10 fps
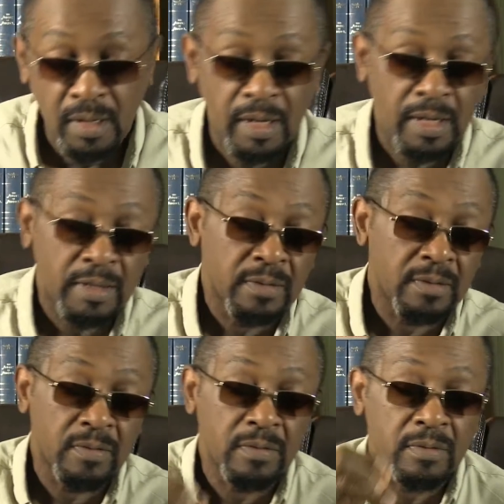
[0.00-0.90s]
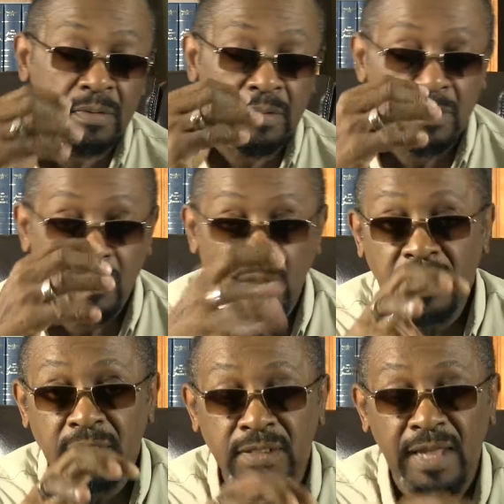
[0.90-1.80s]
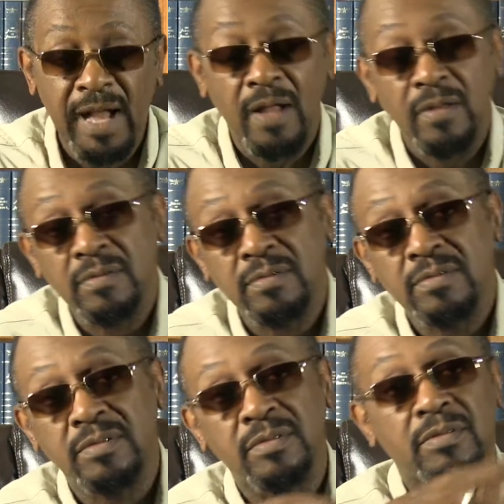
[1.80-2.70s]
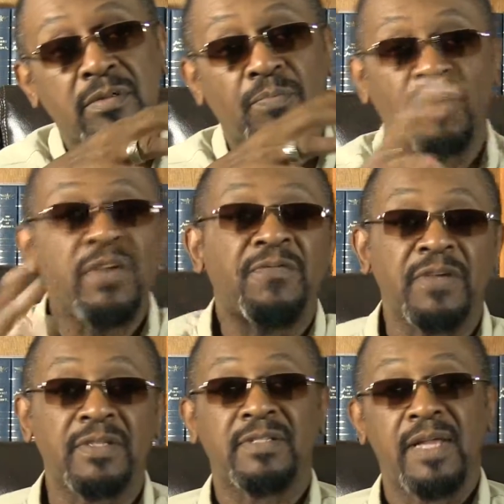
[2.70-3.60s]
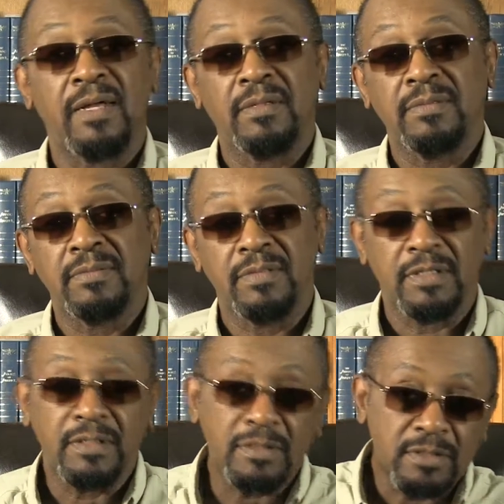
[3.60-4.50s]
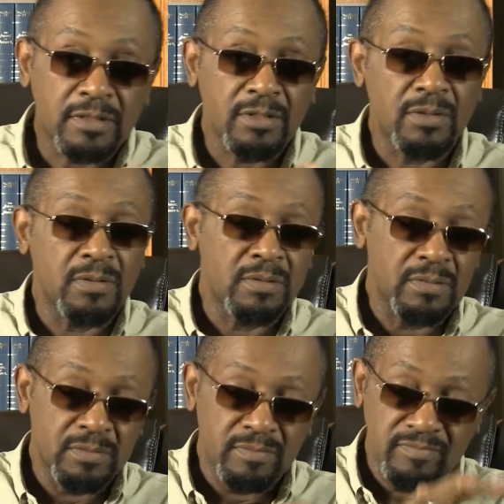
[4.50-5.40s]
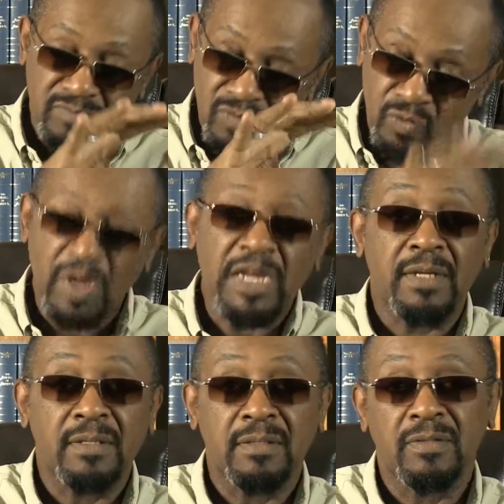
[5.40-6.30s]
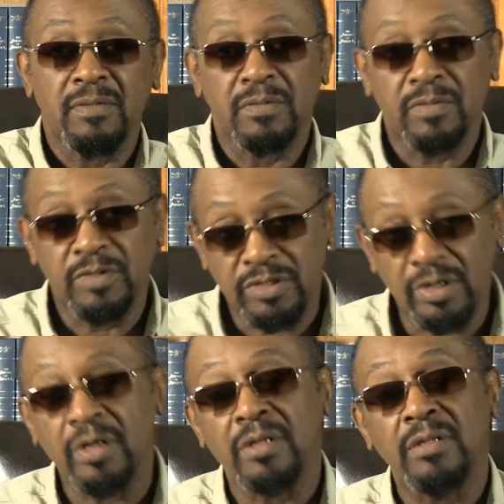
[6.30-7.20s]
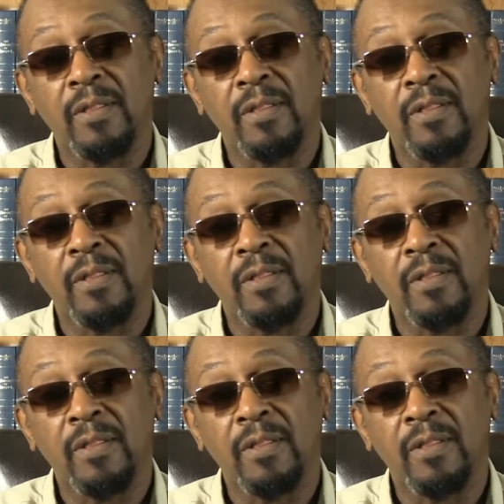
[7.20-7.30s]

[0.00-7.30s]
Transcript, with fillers: and reconcile. The prefix now is to re, return.